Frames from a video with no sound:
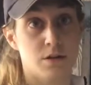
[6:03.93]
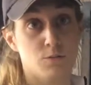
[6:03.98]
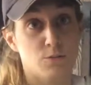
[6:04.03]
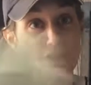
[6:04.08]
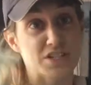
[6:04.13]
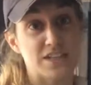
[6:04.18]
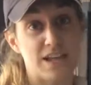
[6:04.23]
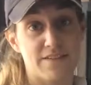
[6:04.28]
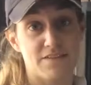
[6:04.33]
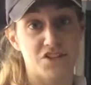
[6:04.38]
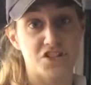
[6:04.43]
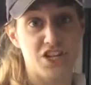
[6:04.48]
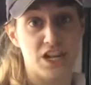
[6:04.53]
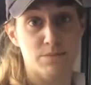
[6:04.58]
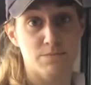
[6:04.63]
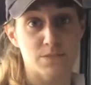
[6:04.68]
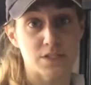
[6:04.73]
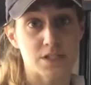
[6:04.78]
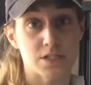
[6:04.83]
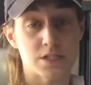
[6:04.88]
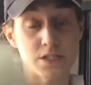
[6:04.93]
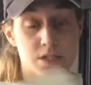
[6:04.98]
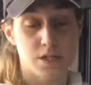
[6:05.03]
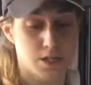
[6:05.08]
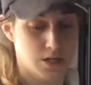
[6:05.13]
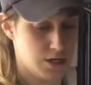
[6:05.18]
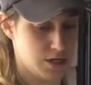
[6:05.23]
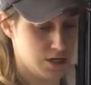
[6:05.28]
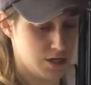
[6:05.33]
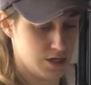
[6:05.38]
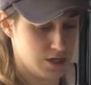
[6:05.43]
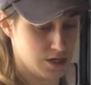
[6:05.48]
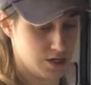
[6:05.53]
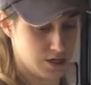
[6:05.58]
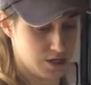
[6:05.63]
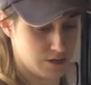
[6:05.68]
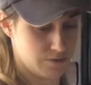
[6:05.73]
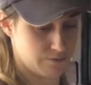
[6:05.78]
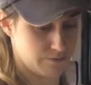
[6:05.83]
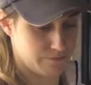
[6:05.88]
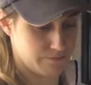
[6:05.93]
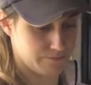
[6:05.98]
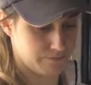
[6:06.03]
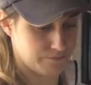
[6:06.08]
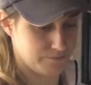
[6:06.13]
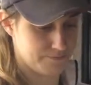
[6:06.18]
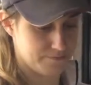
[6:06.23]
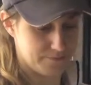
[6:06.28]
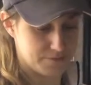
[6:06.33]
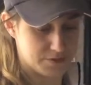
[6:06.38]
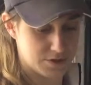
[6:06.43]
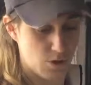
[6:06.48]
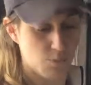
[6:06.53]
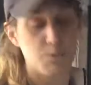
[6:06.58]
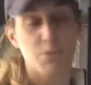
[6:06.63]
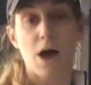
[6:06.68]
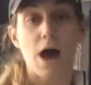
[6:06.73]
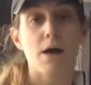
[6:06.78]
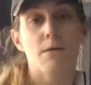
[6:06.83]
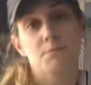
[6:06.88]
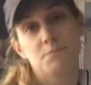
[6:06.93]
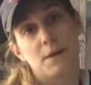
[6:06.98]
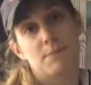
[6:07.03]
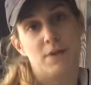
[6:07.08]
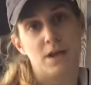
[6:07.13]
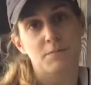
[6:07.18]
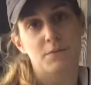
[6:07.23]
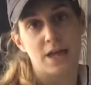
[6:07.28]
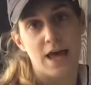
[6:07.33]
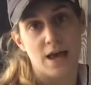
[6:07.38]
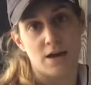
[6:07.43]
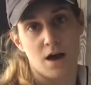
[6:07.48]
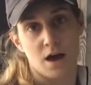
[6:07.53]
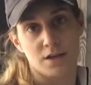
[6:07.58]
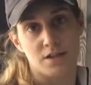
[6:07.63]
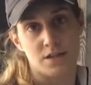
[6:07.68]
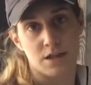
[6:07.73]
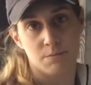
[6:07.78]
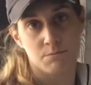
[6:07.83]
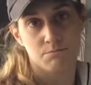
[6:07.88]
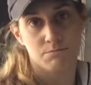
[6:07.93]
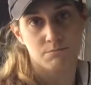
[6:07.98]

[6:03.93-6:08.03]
We just have the shims. So, I mean, I'm gonna hang on to them.